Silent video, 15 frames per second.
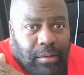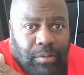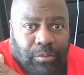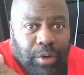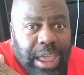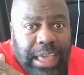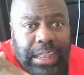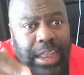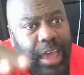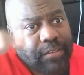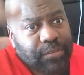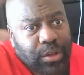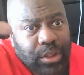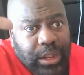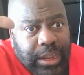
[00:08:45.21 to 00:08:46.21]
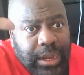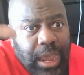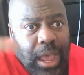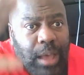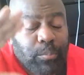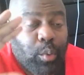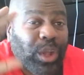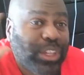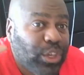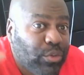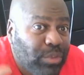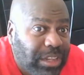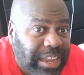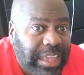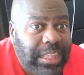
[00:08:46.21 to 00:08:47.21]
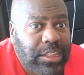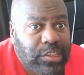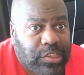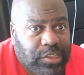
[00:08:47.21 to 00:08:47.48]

ring level and up, what you didn't